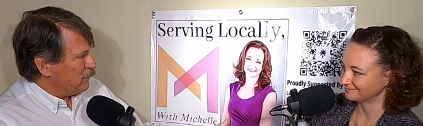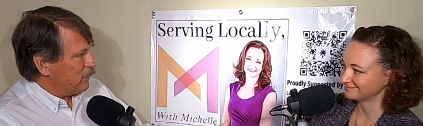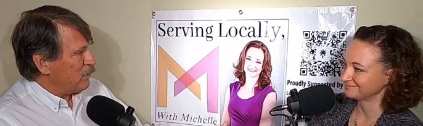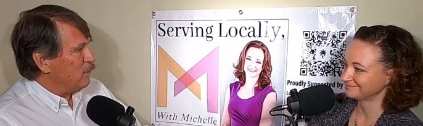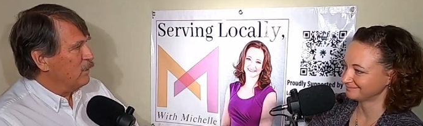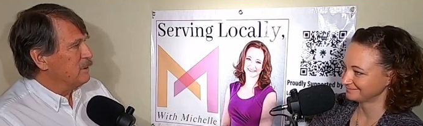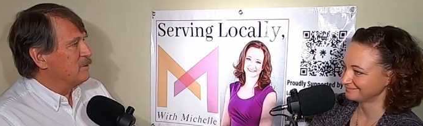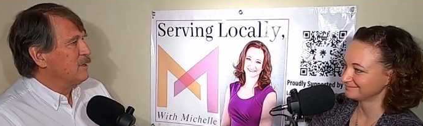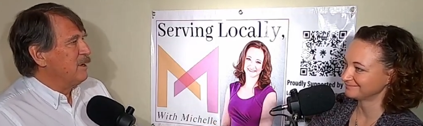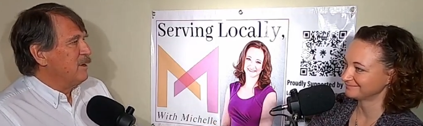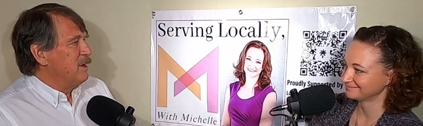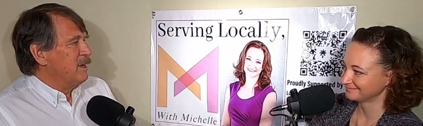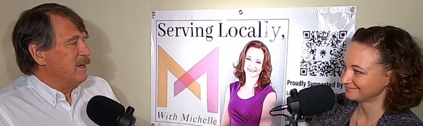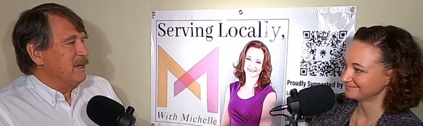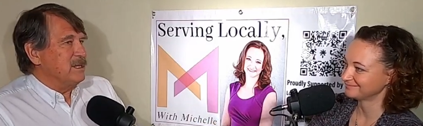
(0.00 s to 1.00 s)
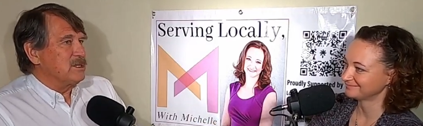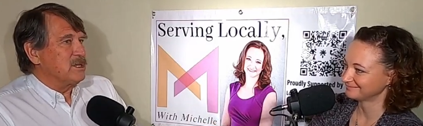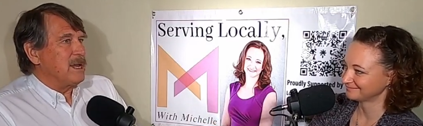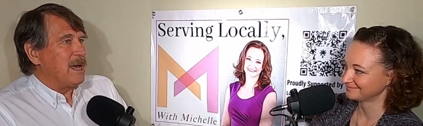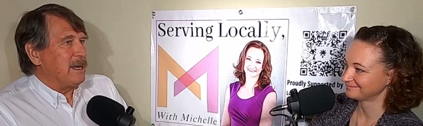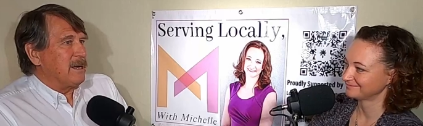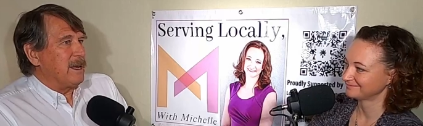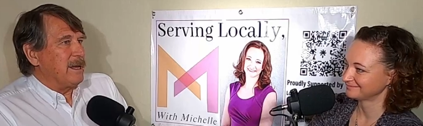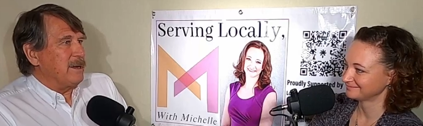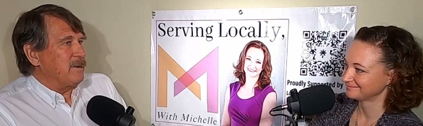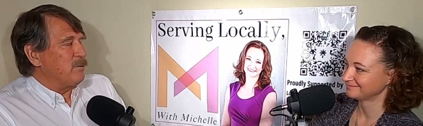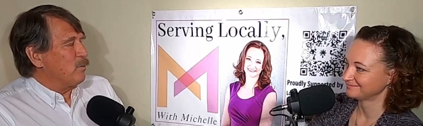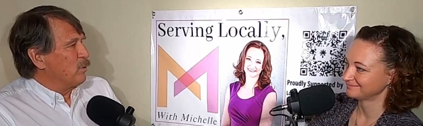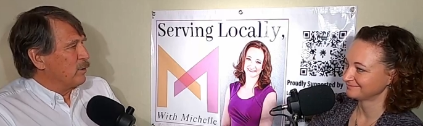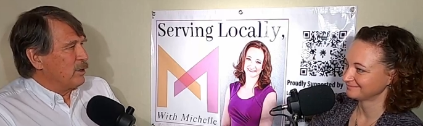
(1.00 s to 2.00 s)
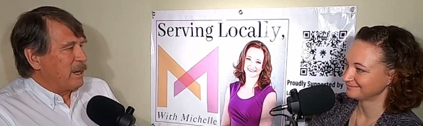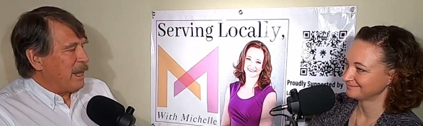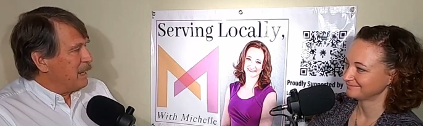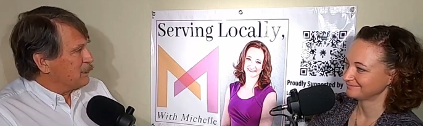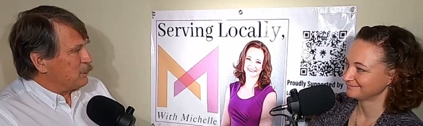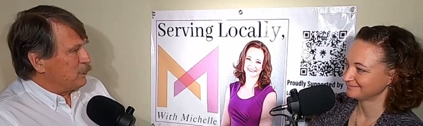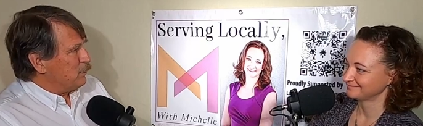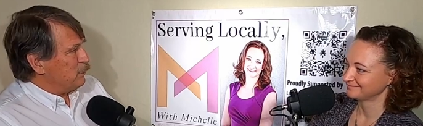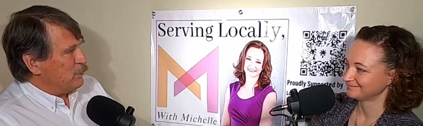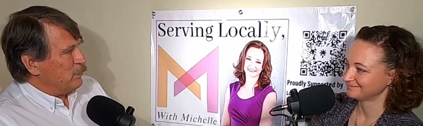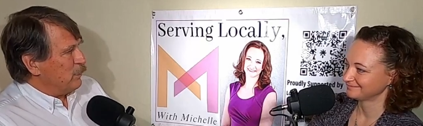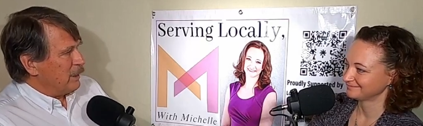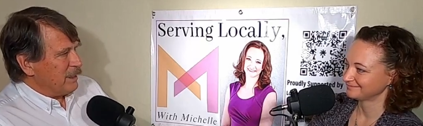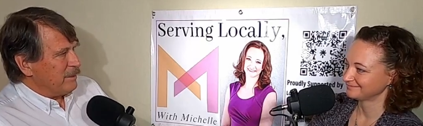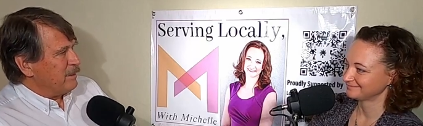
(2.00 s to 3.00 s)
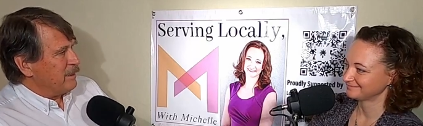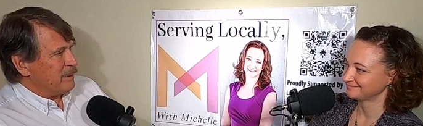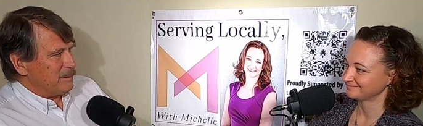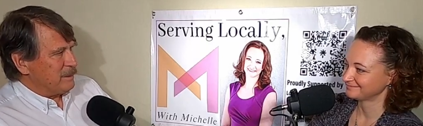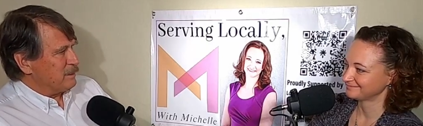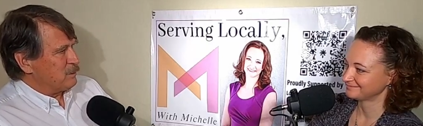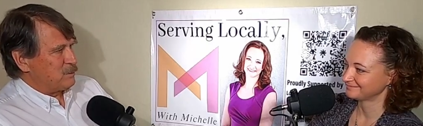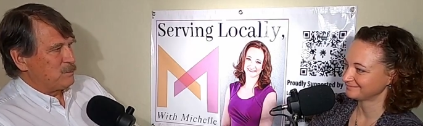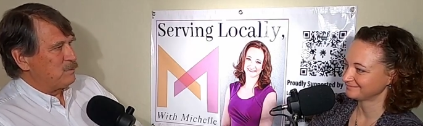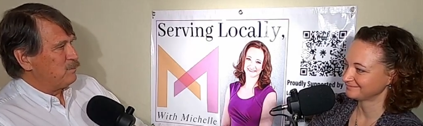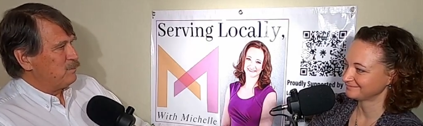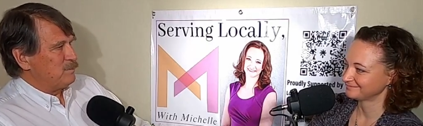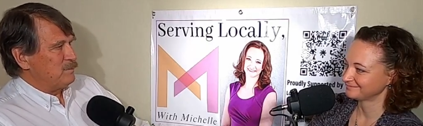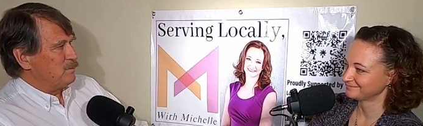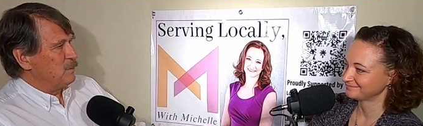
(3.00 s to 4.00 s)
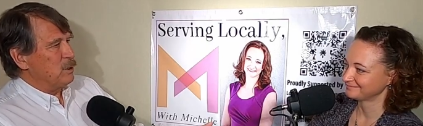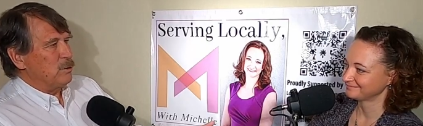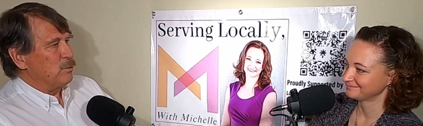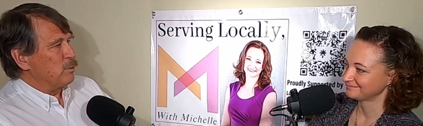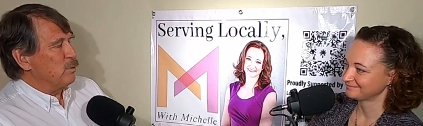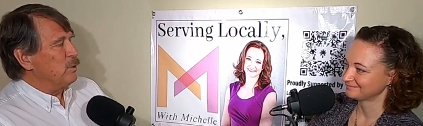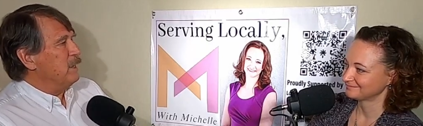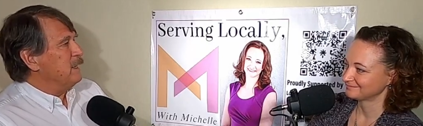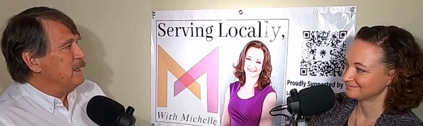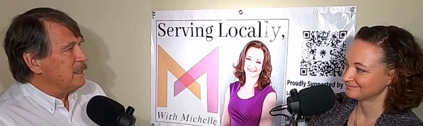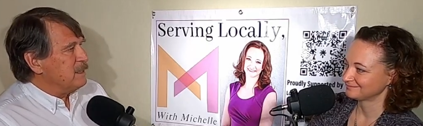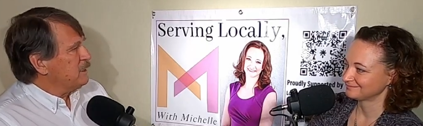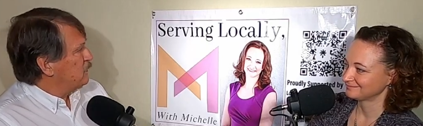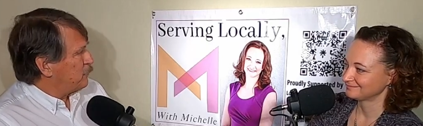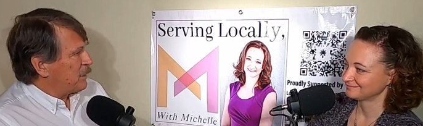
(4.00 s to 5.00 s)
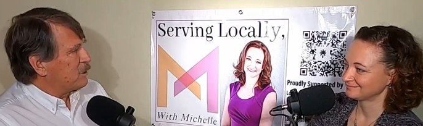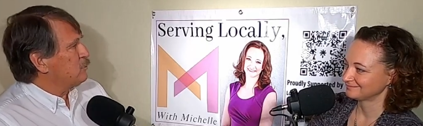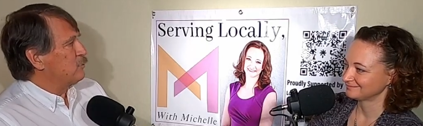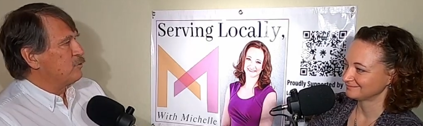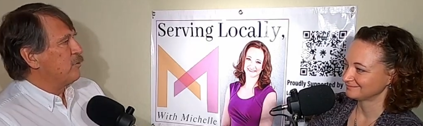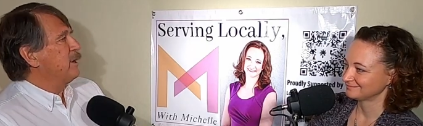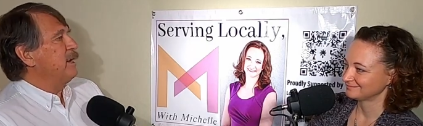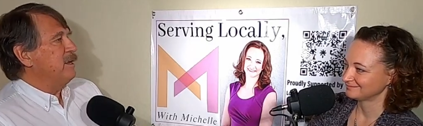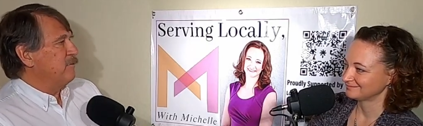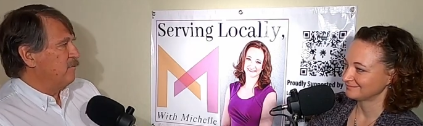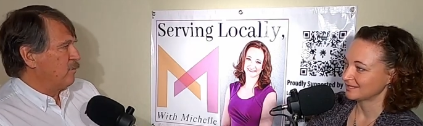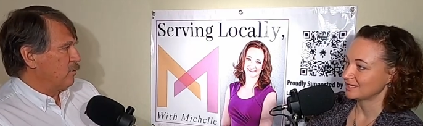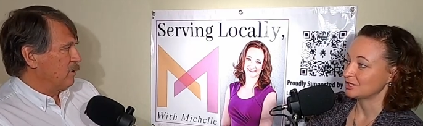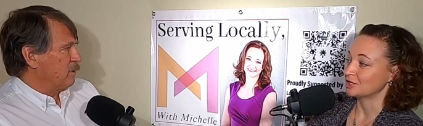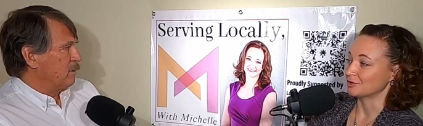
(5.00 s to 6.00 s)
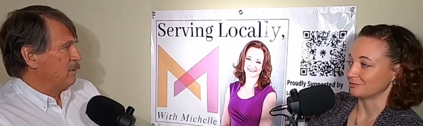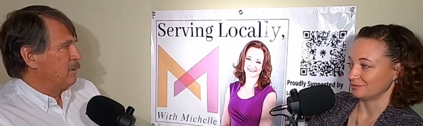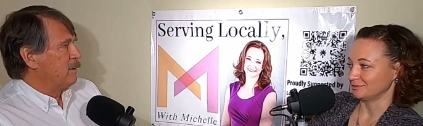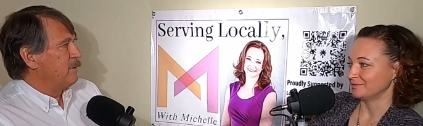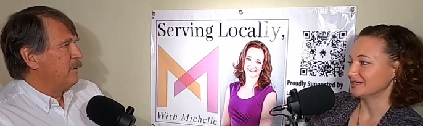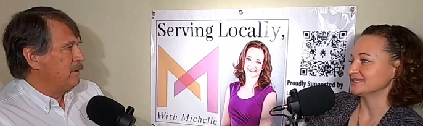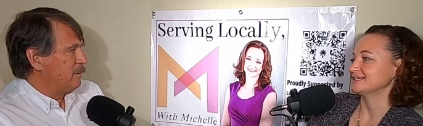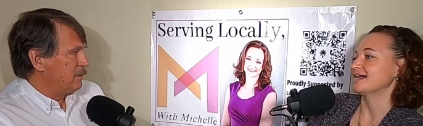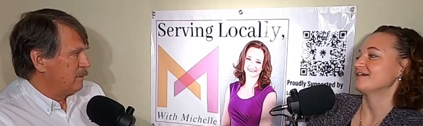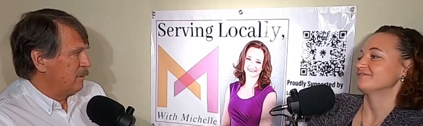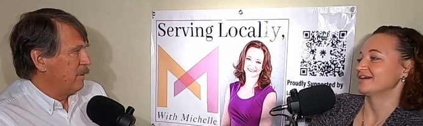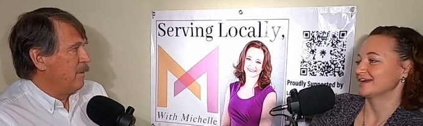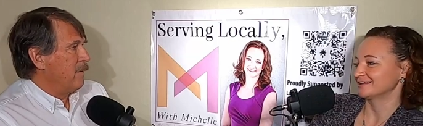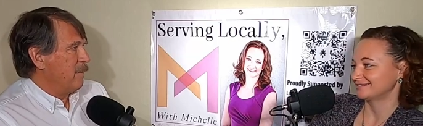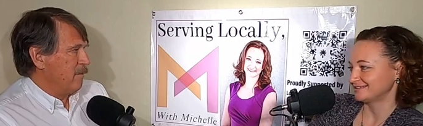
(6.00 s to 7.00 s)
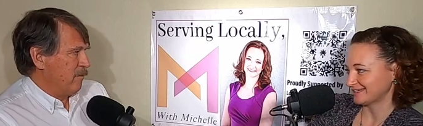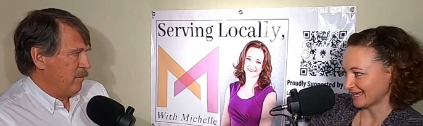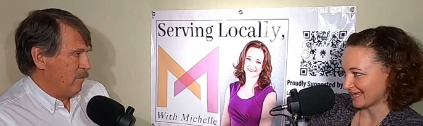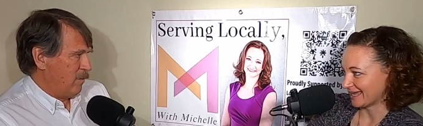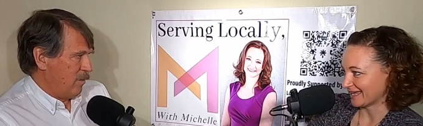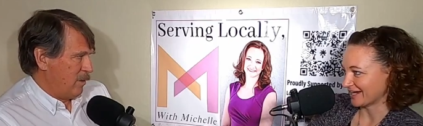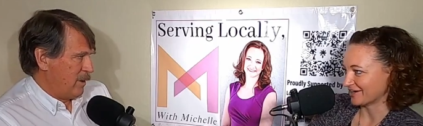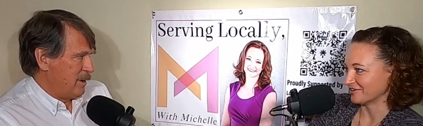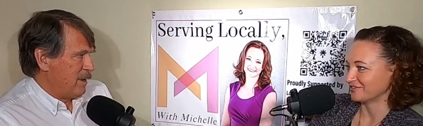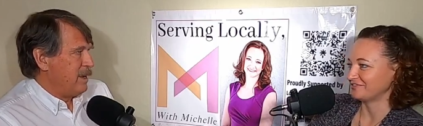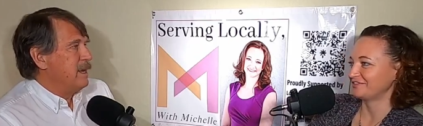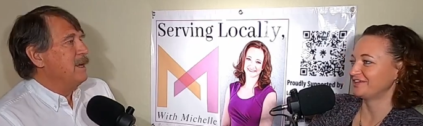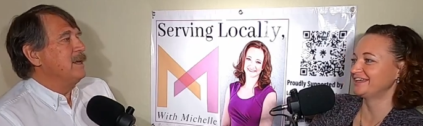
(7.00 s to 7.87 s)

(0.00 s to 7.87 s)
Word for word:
Speaker 1: you mm-hmm. know it it's not like we're going to ask you to do anything that's you know you need any special training for.
Speaker 2: No, you guys have that taken care of.